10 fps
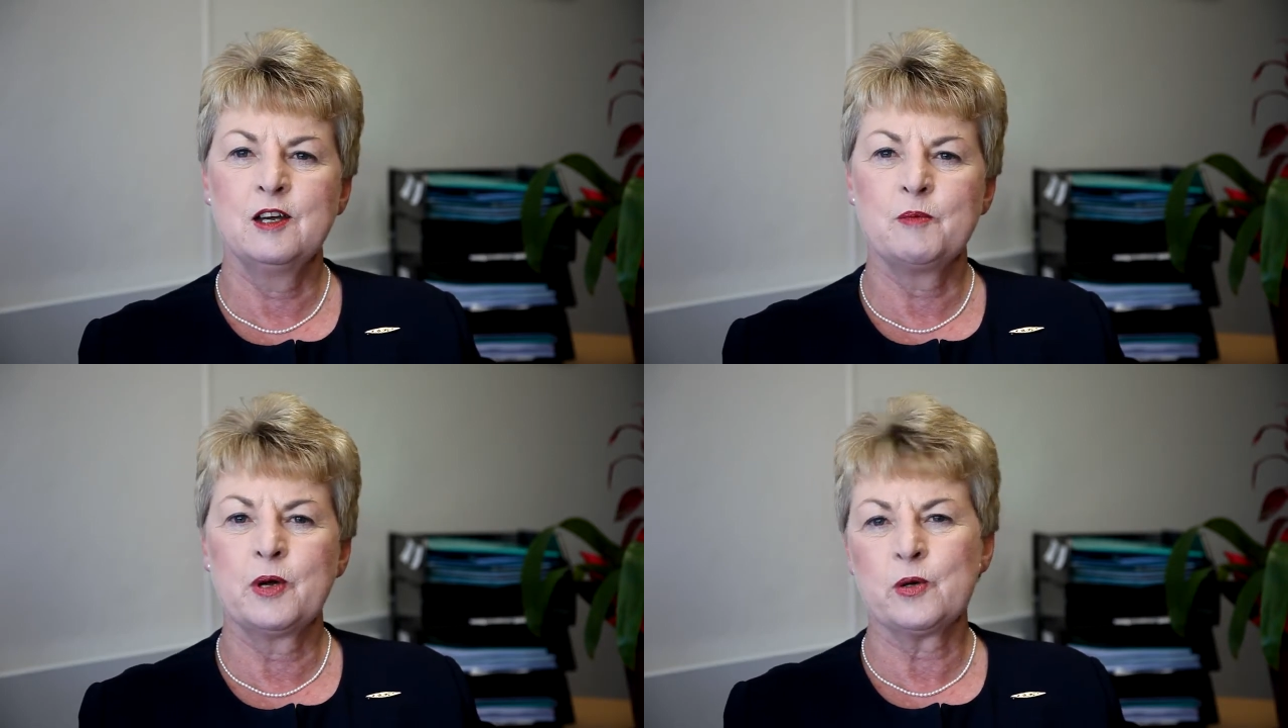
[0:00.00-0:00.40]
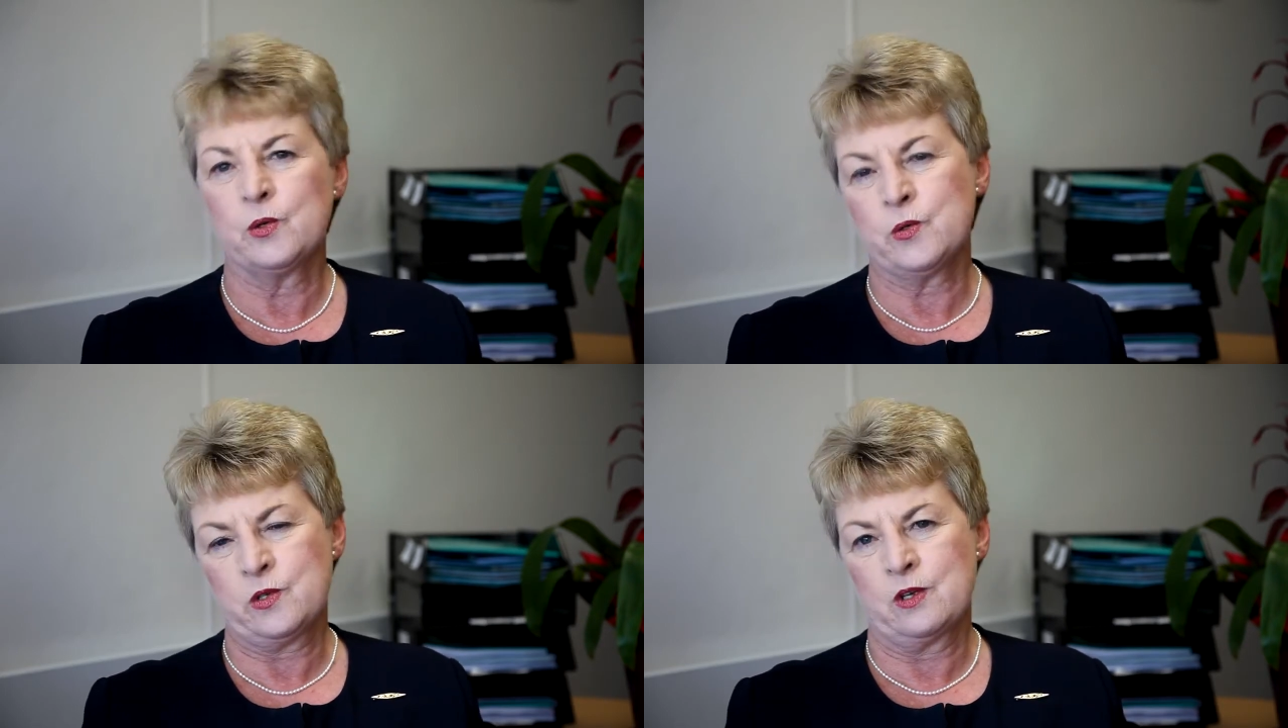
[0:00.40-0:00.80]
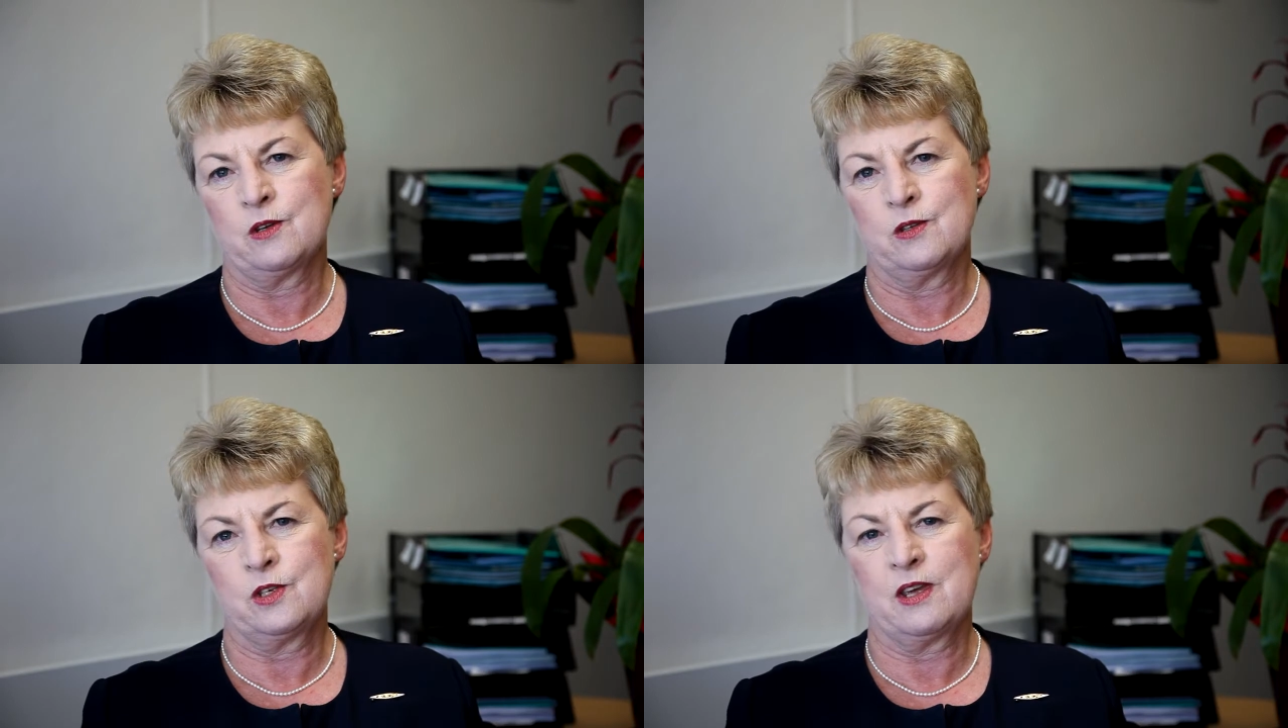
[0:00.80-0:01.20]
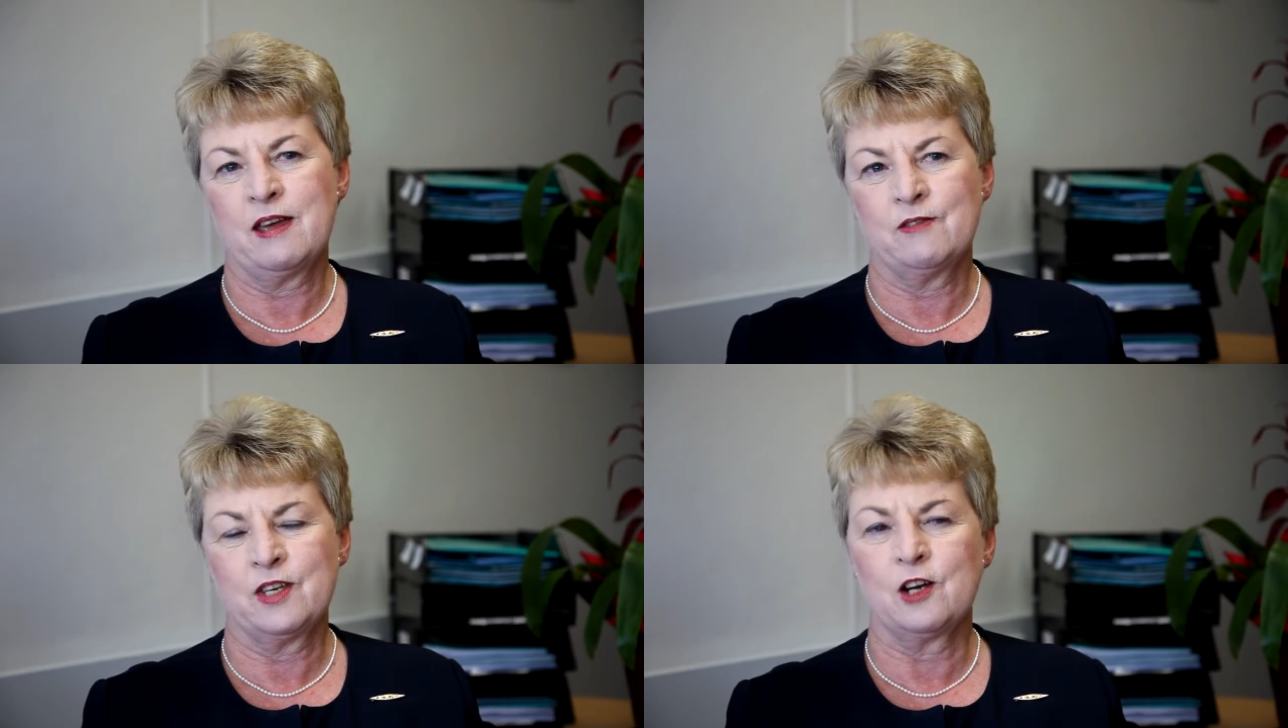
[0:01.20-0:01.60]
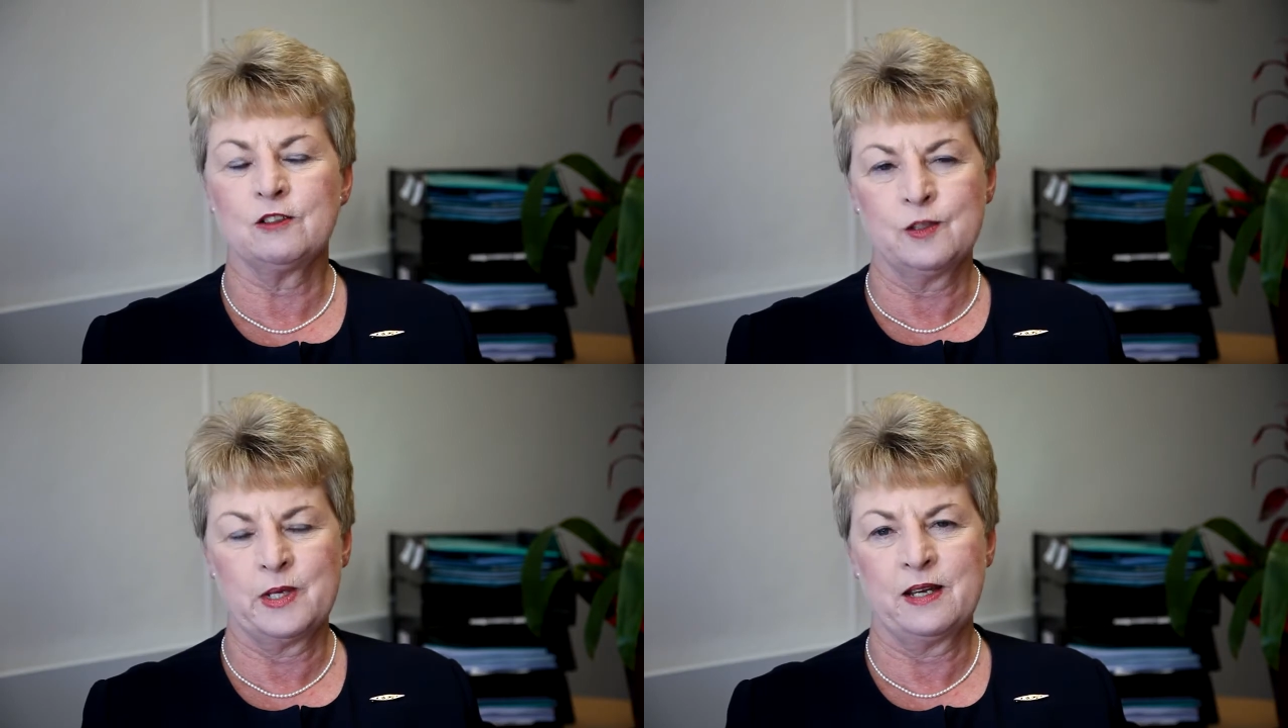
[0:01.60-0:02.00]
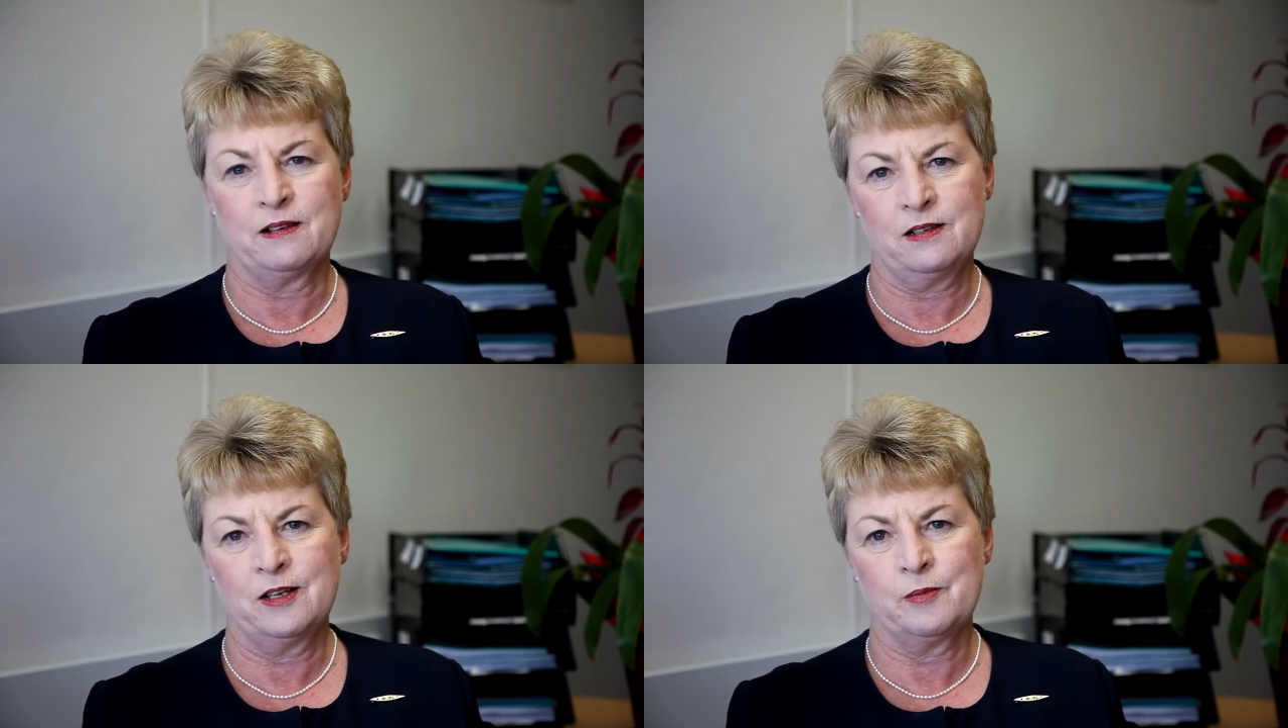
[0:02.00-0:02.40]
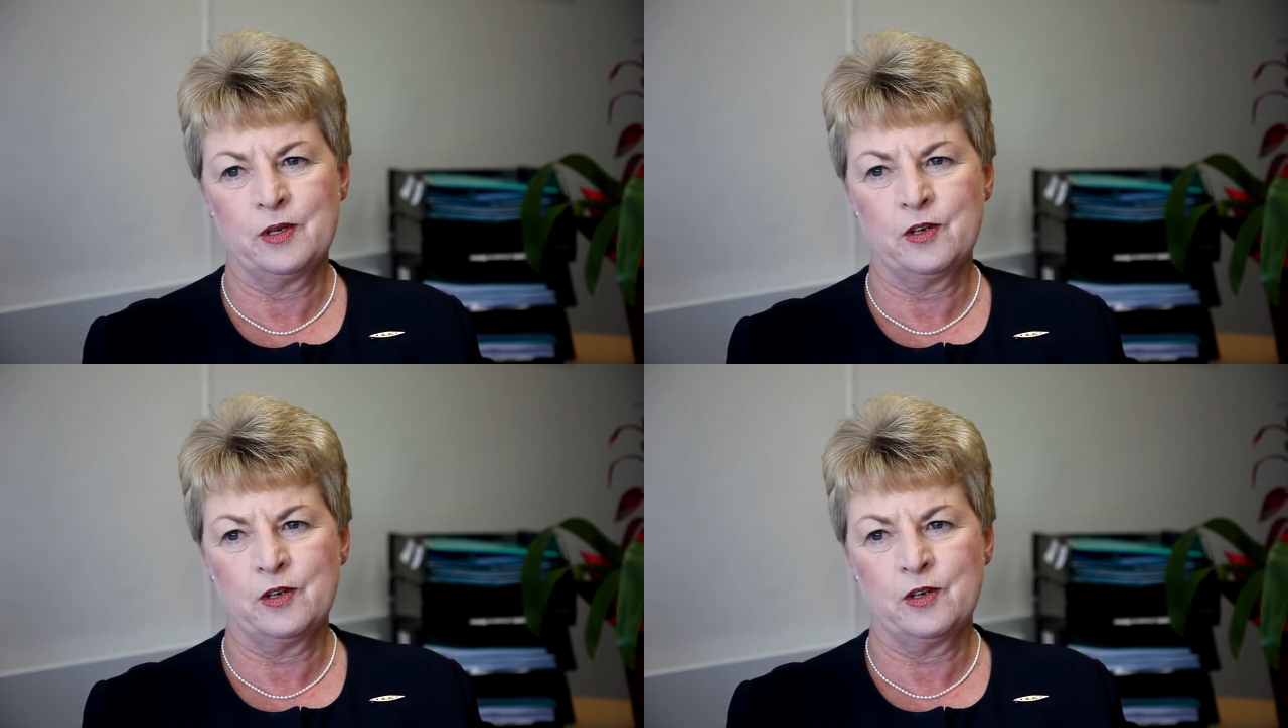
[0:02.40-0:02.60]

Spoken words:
but also to have the ultimate outcome